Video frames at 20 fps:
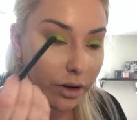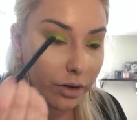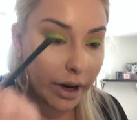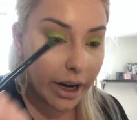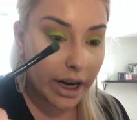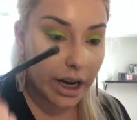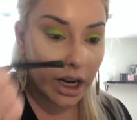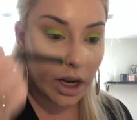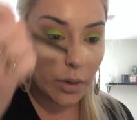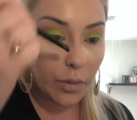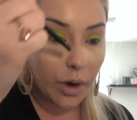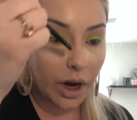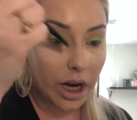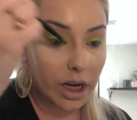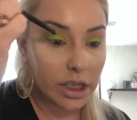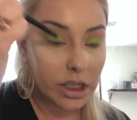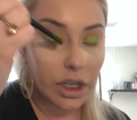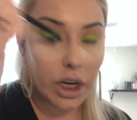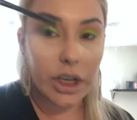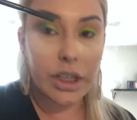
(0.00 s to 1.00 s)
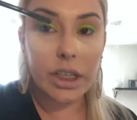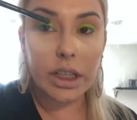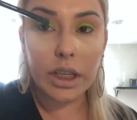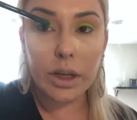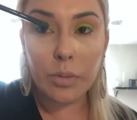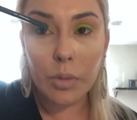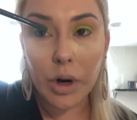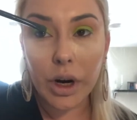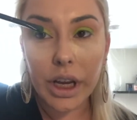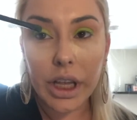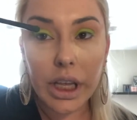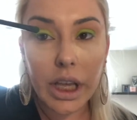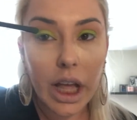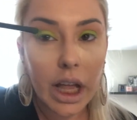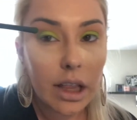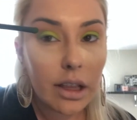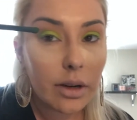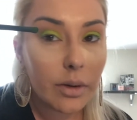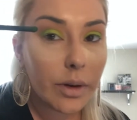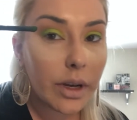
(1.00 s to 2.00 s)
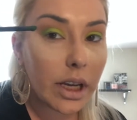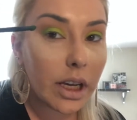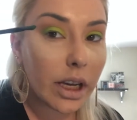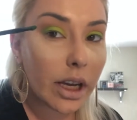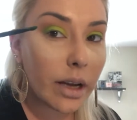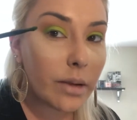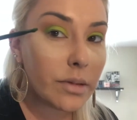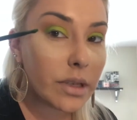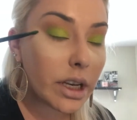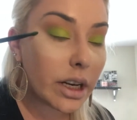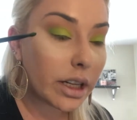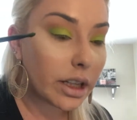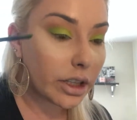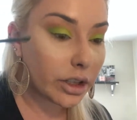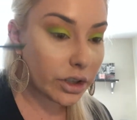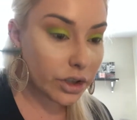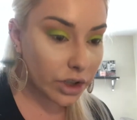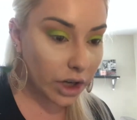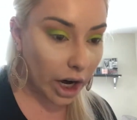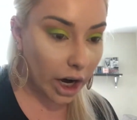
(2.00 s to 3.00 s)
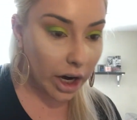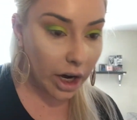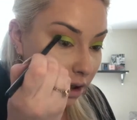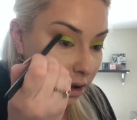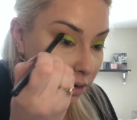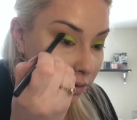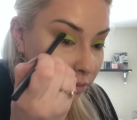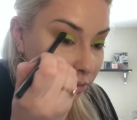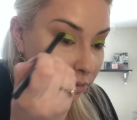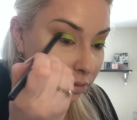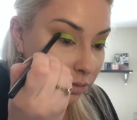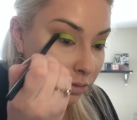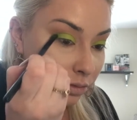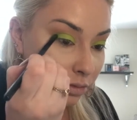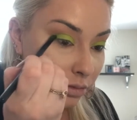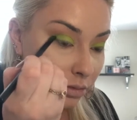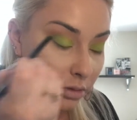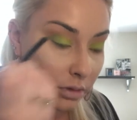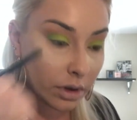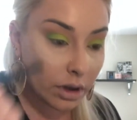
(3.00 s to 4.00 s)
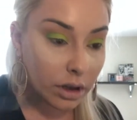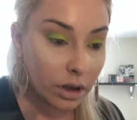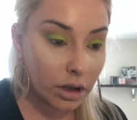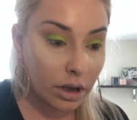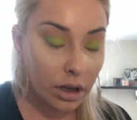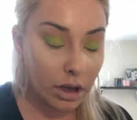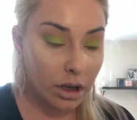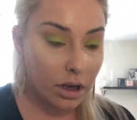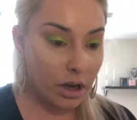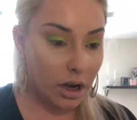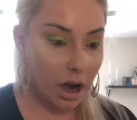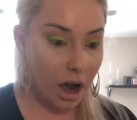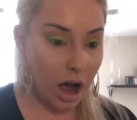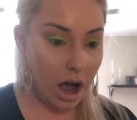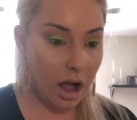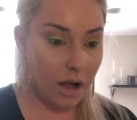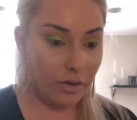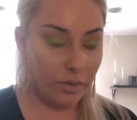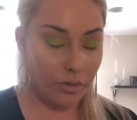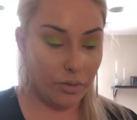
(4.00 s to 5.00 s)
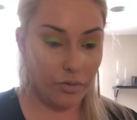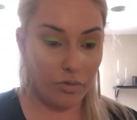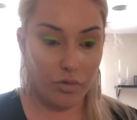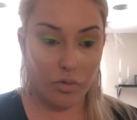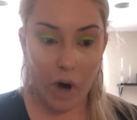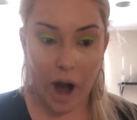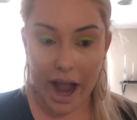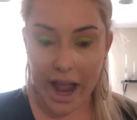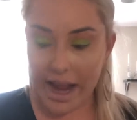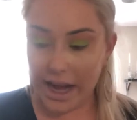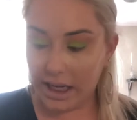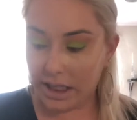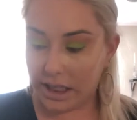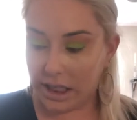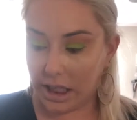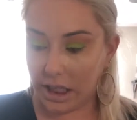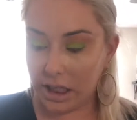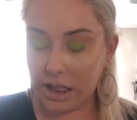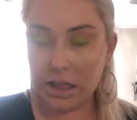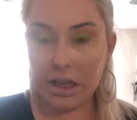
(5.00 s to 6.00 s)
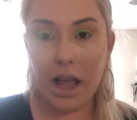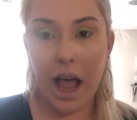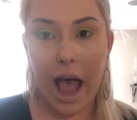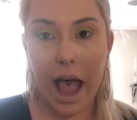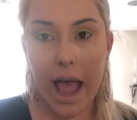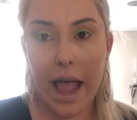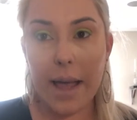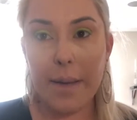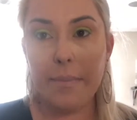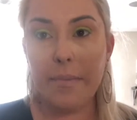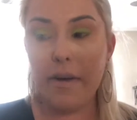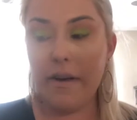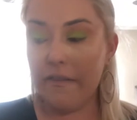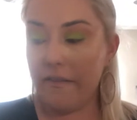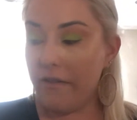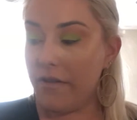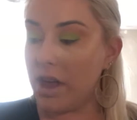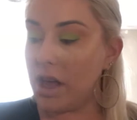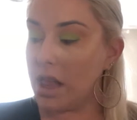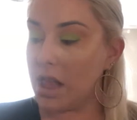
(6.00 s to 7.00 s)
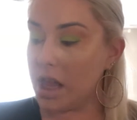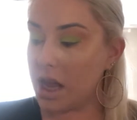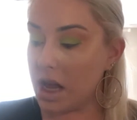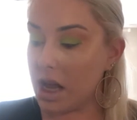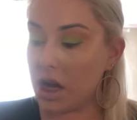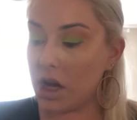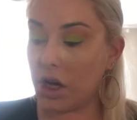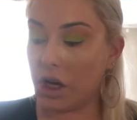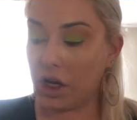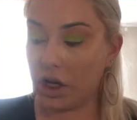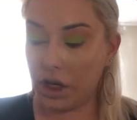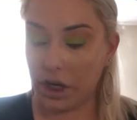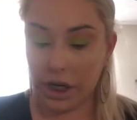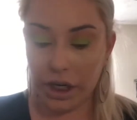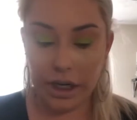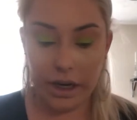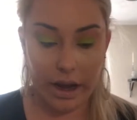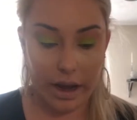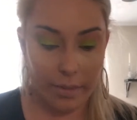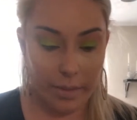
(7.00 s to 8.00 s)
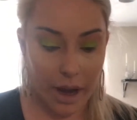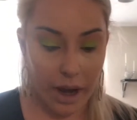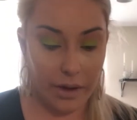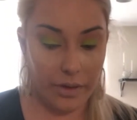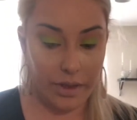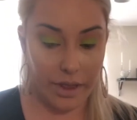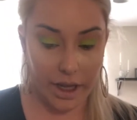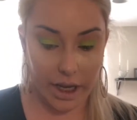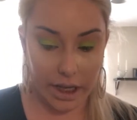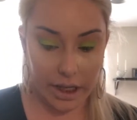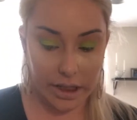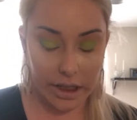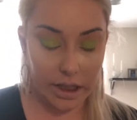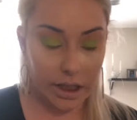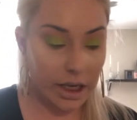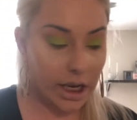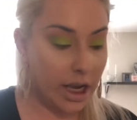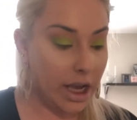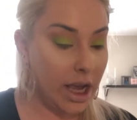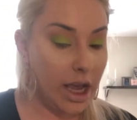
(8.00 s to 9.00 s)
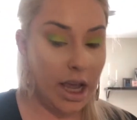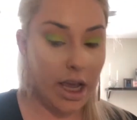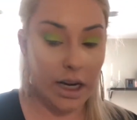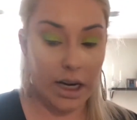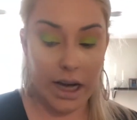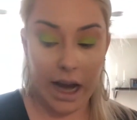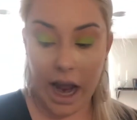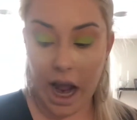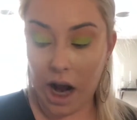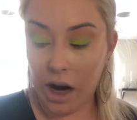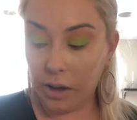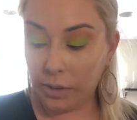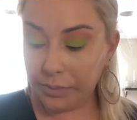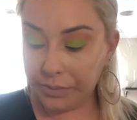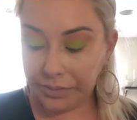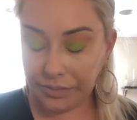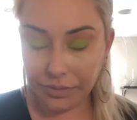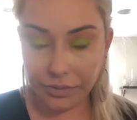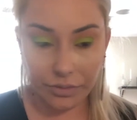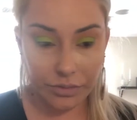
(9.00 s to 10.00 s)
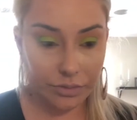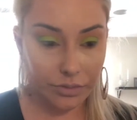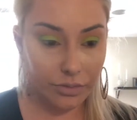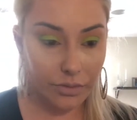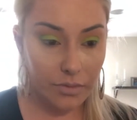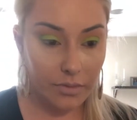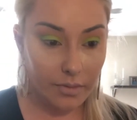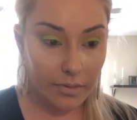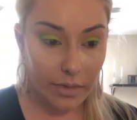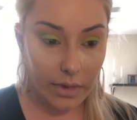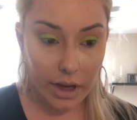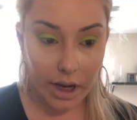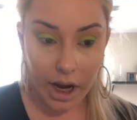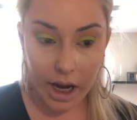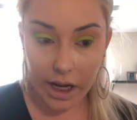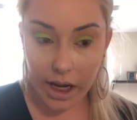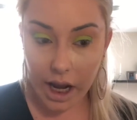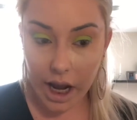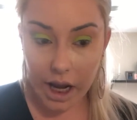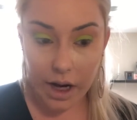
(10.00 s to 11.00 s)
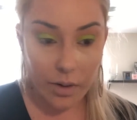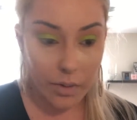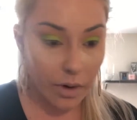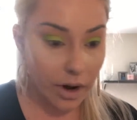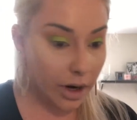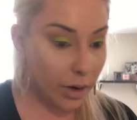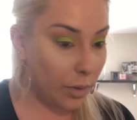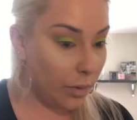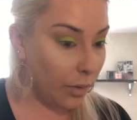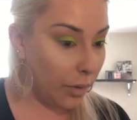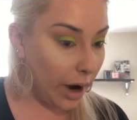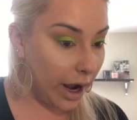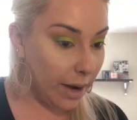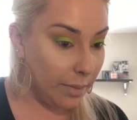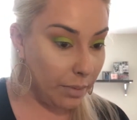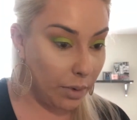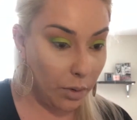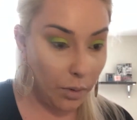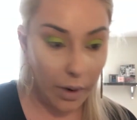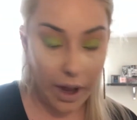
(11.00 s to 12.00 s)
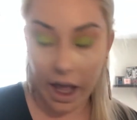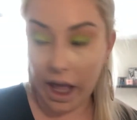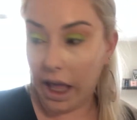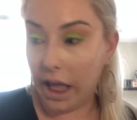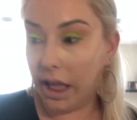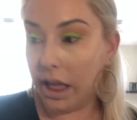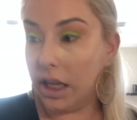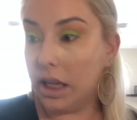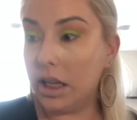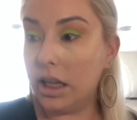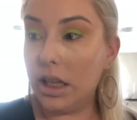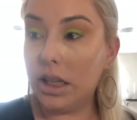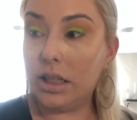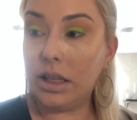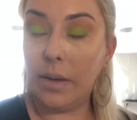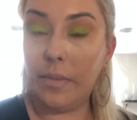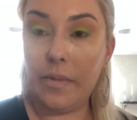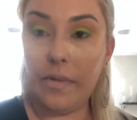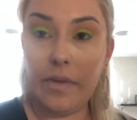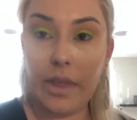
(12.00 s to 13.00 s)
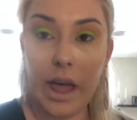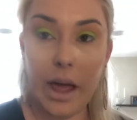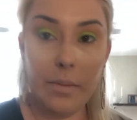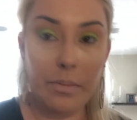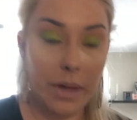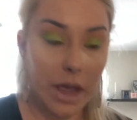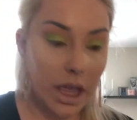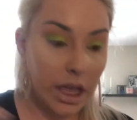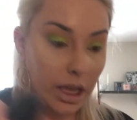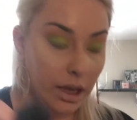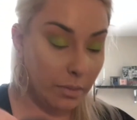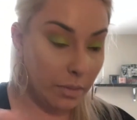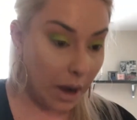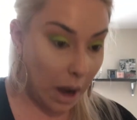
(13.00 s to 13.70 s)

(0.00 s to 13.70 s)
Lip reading: gradient where it starts a little more yellowy and comes out a little darker. All right, I am feeling good about this. Now, I kind of want to wipe away some of that baking